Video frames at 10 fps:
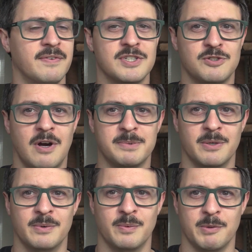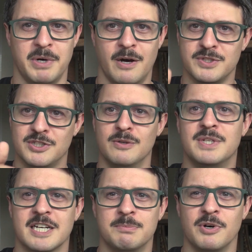If you just drop someone with a Biology
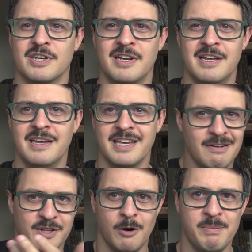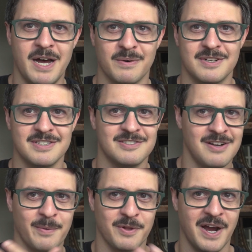2 textbook, you don't really help them out because
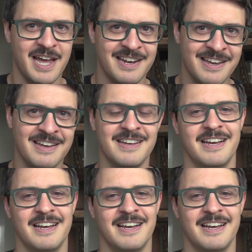that's not where they're at.